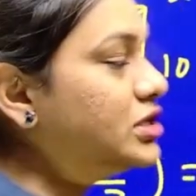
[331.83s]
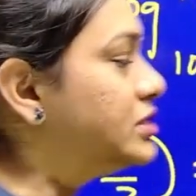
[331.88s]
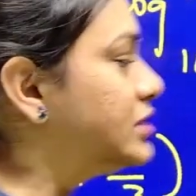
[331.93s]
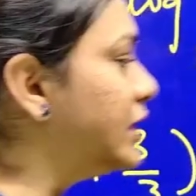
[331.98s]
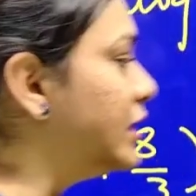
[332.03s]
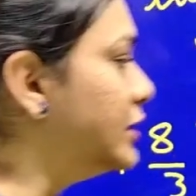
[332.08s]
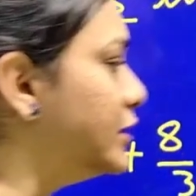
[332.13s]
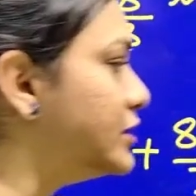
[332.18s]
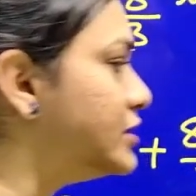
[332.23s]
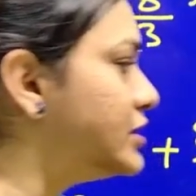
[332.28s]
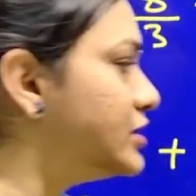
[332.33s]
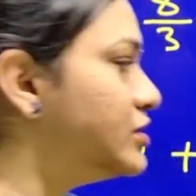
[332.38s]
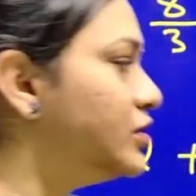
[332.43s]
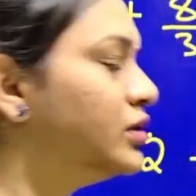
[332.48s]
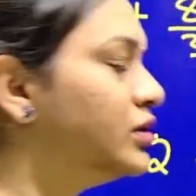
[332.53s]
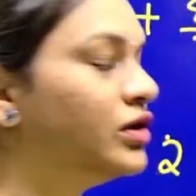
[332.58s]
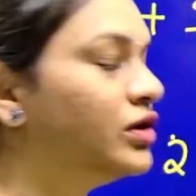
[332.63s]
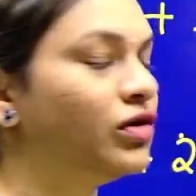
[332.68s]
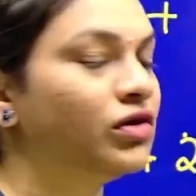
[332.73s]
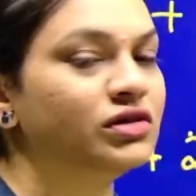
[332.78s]
Still, this is
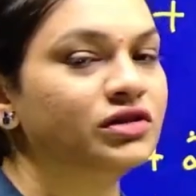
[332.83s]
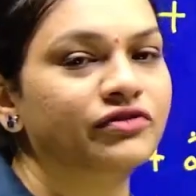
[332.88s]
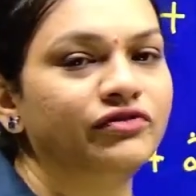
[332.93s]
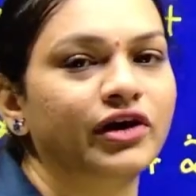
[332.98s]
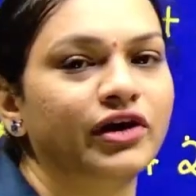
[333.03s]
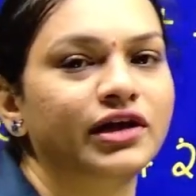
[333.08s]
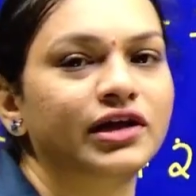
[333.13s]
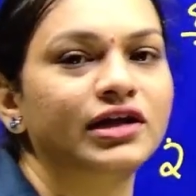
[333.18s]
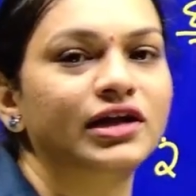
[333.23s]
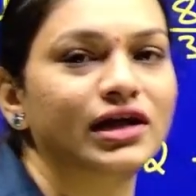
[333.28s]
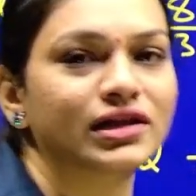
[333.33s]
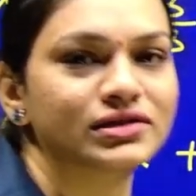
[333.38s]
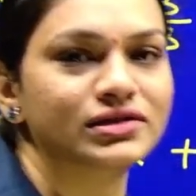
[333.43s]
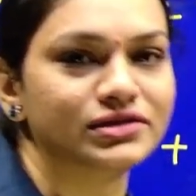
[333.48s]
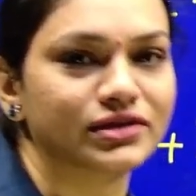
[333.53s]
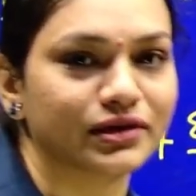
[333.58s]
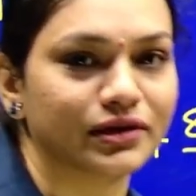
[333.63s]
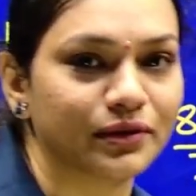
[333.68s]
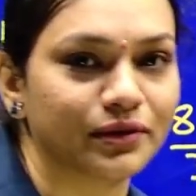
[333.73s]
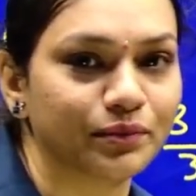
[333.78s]
not, not the final
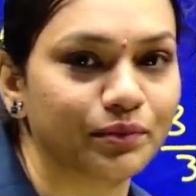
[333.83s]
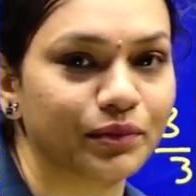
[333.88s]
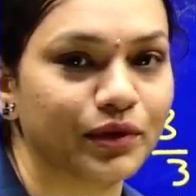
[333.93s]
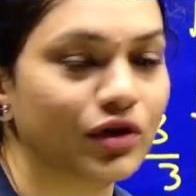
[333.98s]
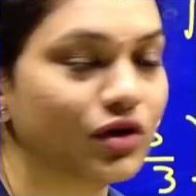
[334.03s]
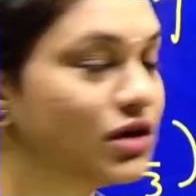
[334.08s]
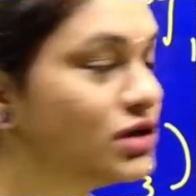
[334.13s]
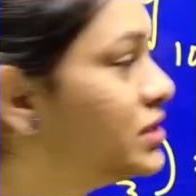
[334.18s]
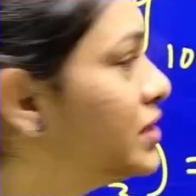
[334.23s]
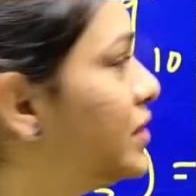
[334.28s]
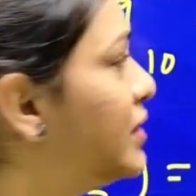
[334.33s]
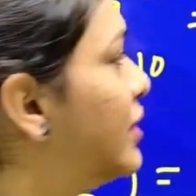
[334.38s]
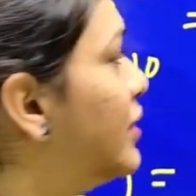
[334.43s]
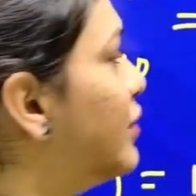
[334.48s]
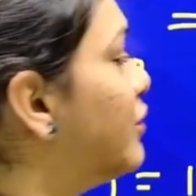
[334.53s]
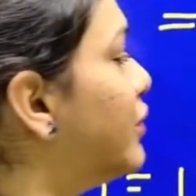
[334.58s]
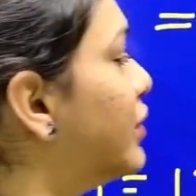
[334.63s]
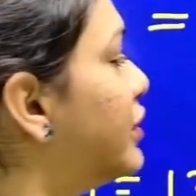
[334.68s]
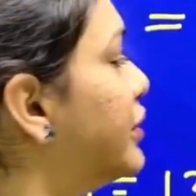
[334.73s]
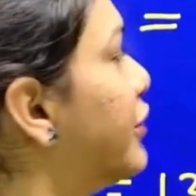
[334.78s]
answer because
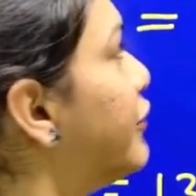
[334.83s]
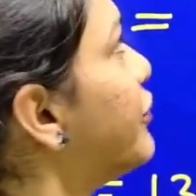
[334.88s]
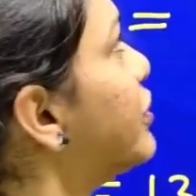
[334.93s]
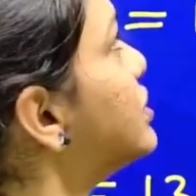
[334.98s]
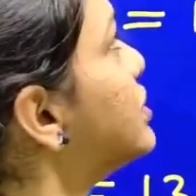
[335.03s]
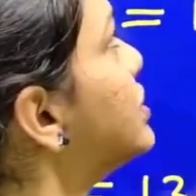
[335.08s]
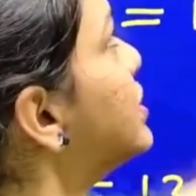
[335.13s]
what the